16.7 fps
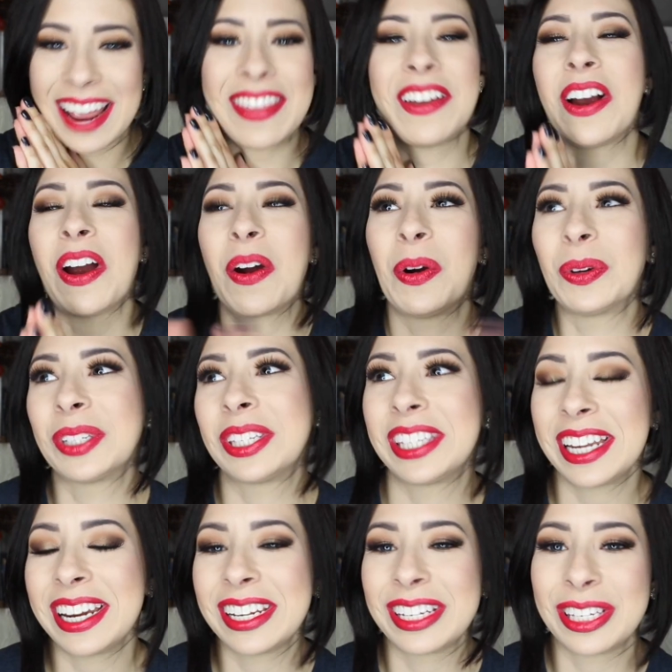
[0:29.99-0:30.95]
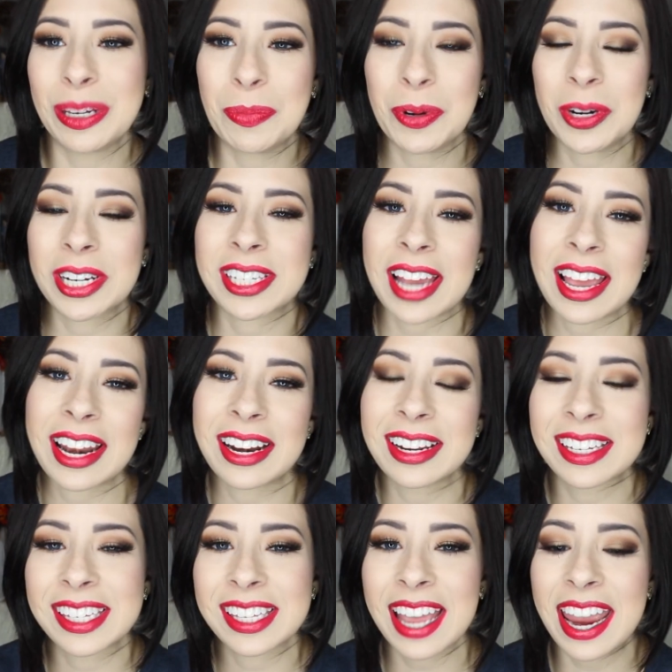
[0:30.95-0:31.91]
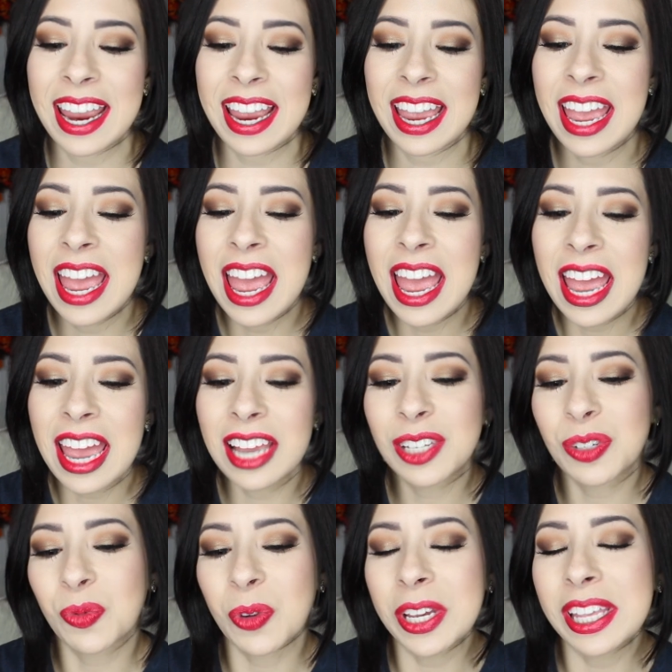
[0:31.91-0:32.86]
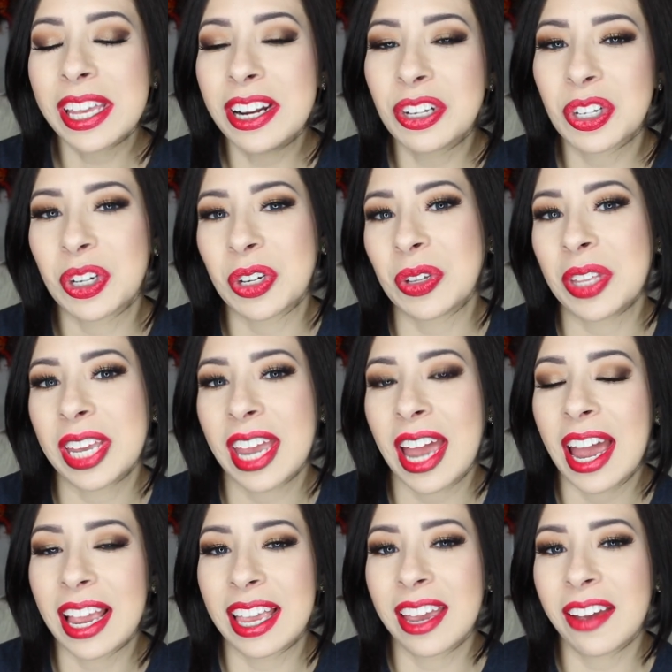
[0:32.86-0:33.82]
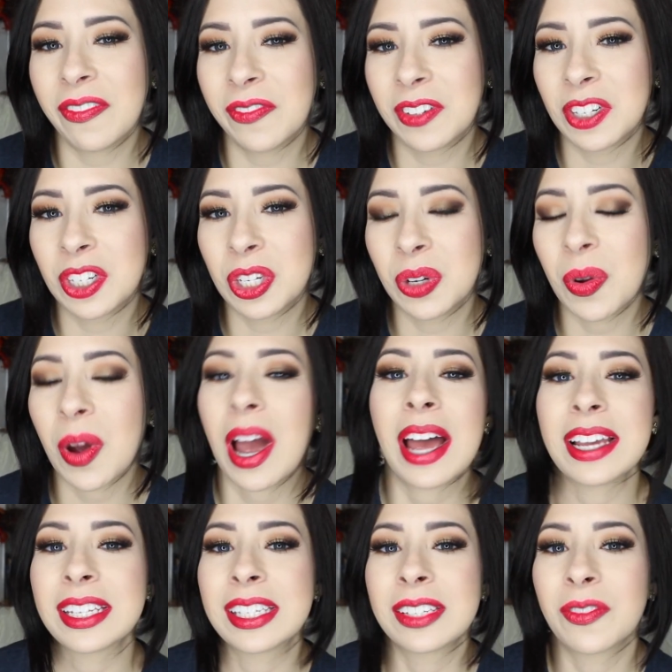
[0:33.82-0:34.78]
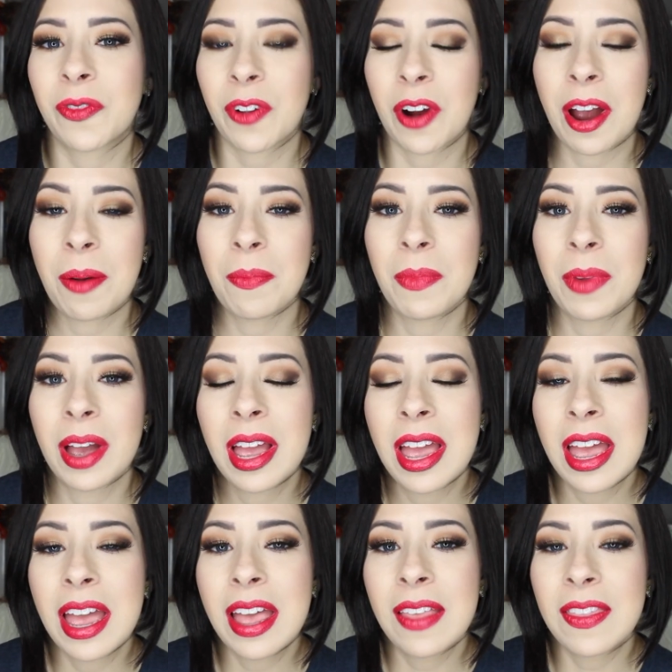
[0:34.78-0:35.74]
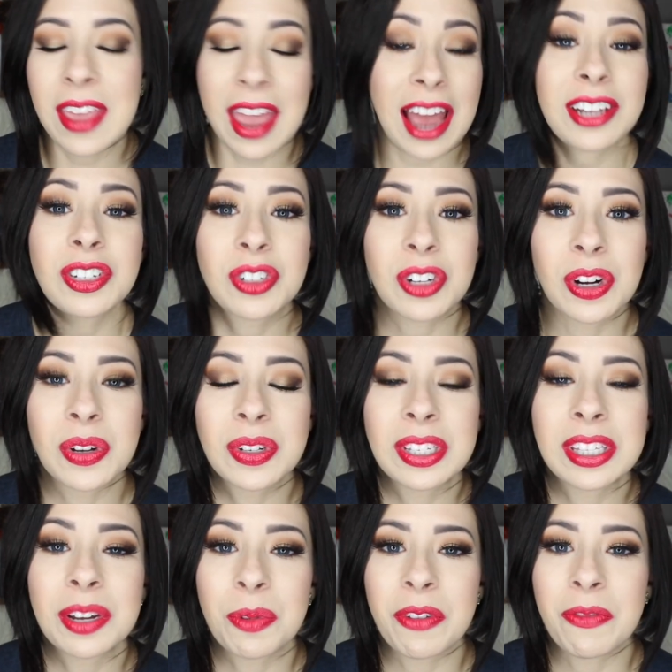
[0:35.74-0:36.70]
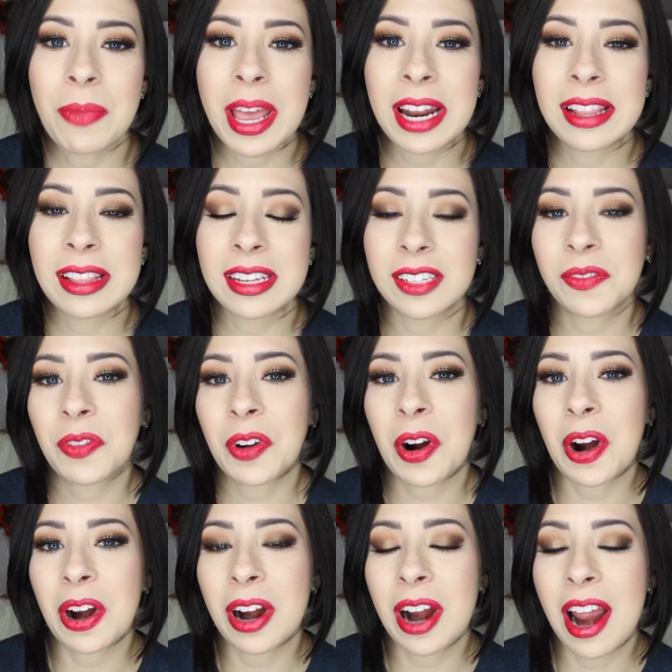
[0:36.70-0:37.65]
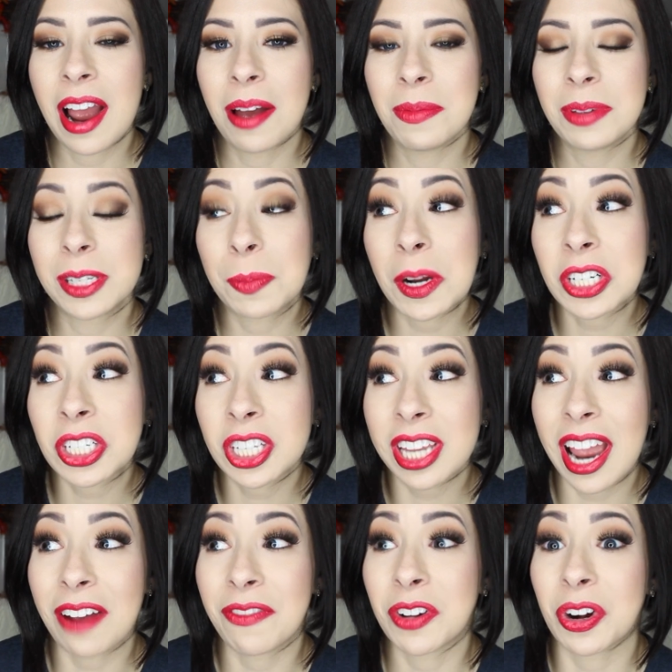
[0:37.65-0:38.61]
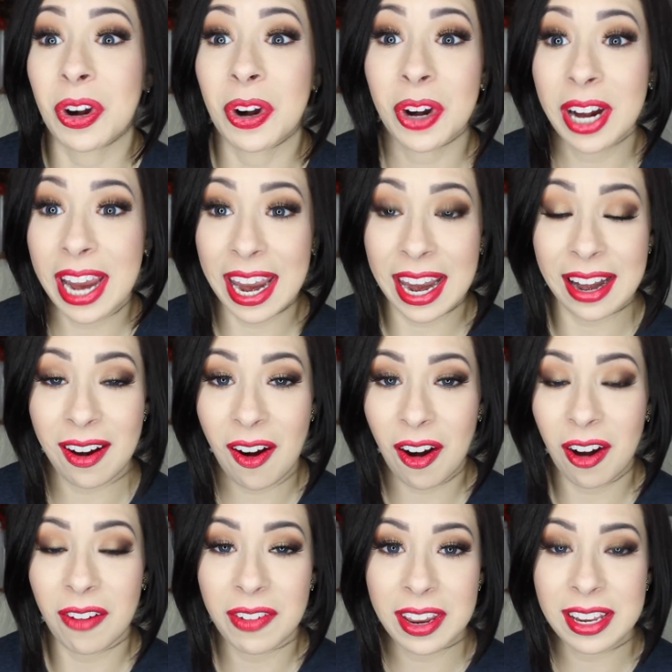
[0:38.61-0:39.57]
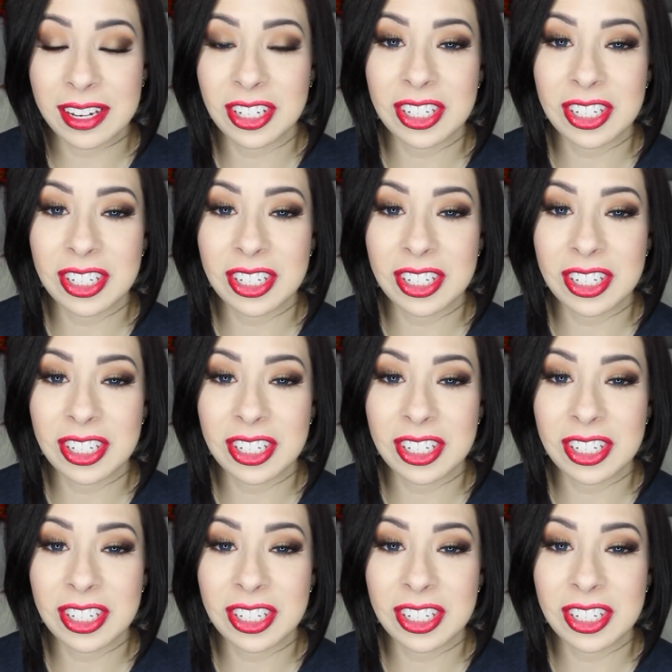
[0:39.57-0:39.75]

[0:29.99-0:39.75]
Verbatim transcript: I think our whole city is super excited. It's like, it's really and truly a gift to us from the Astros that we've made it this far, um, especially after Hurricane Harvey.